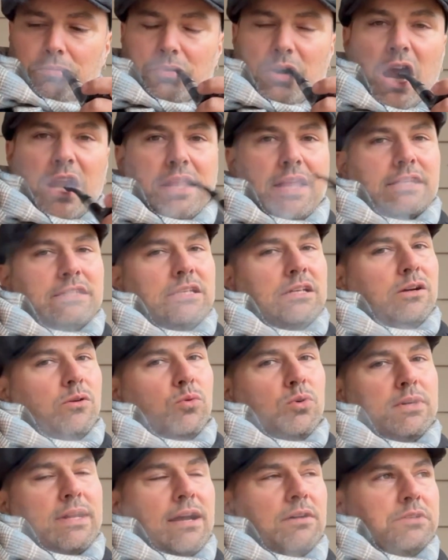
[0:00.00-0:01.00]
And that's it.
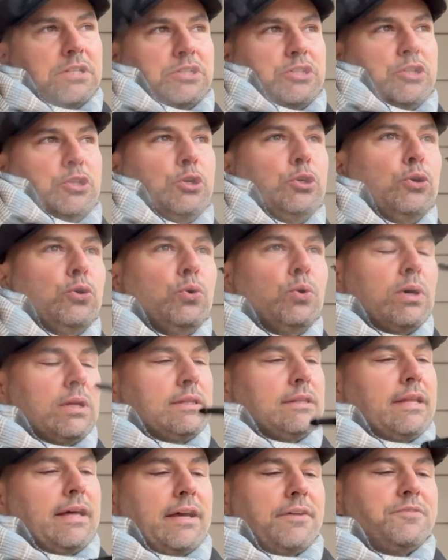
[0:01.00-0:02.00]
We're down to 2
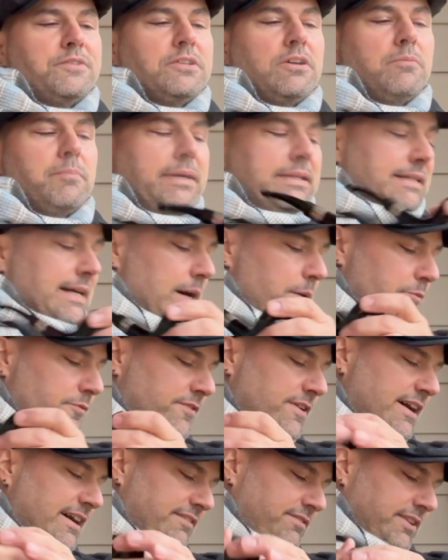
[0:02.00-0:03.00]
left on my top
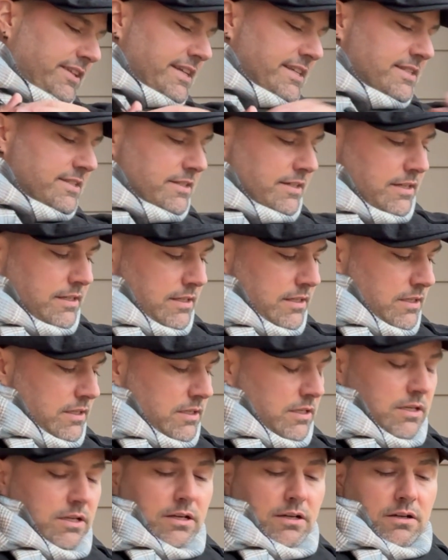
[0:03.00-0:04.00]
5 list
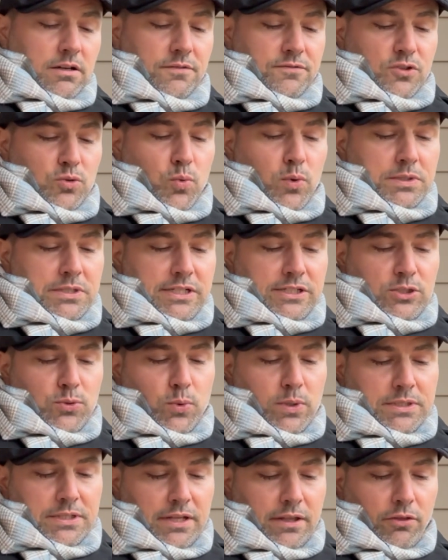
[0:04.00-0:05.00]
of
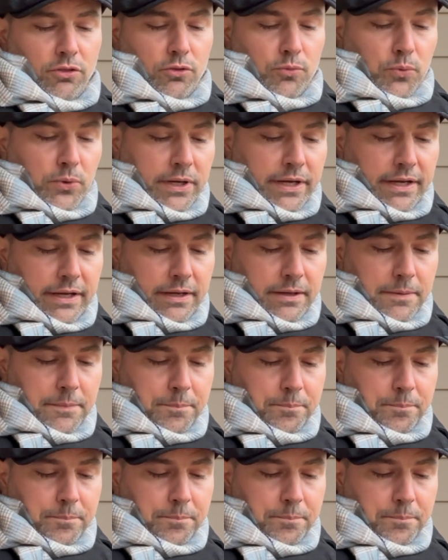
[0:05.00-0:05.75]
2023.